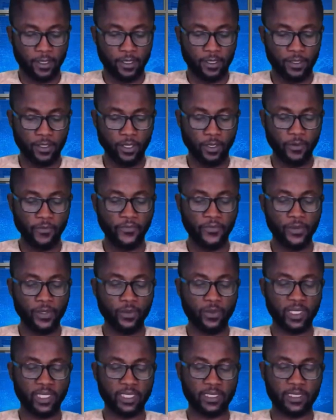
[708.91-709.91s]
No
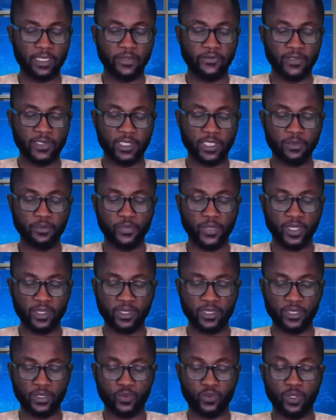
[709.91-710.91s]
fewer than 17
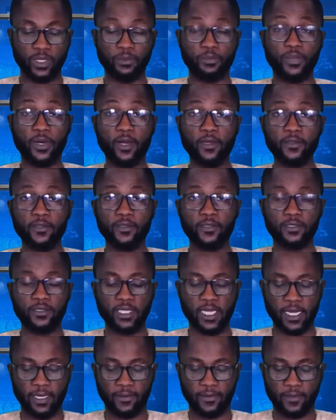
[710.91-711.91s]
persons were burned to
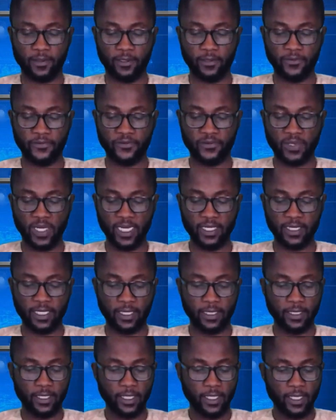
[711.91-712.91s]
death on
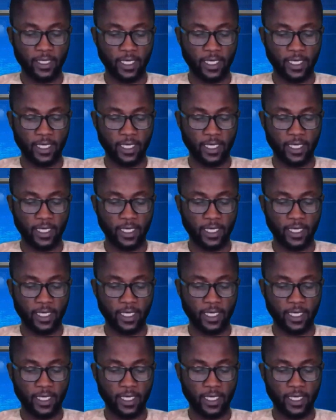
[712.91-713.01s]
Friday